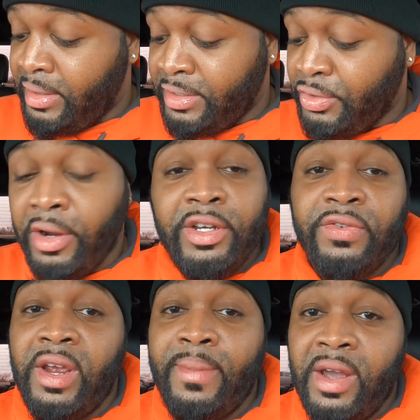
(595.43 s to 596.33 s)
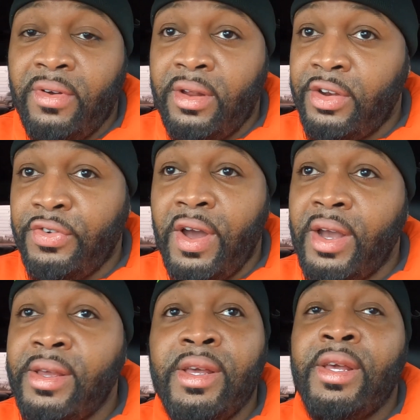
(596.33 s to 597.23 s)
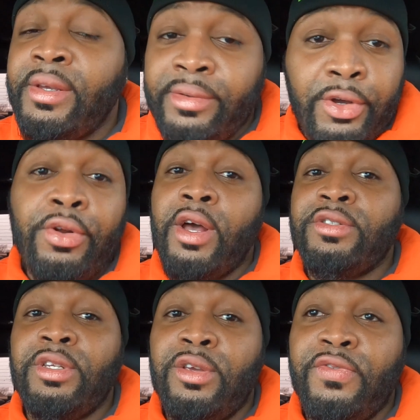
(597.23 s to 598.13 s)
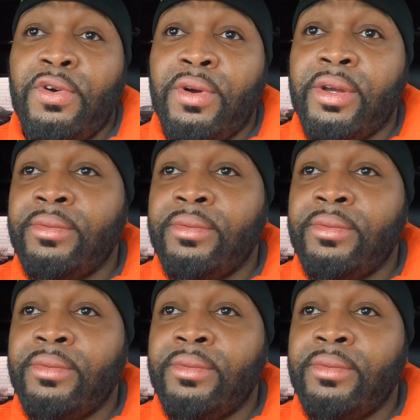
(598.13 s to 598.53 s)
the strongest frame ever on the truck. kudos to you for it.